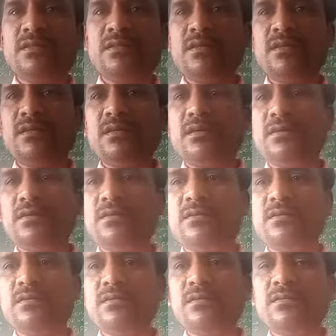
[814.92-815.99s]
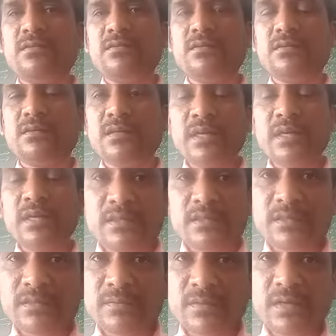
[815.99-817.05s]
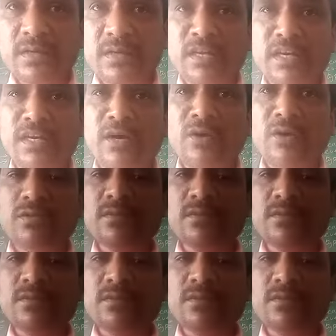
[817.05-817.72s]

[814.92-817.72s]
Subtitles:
uh, yes, any doubt?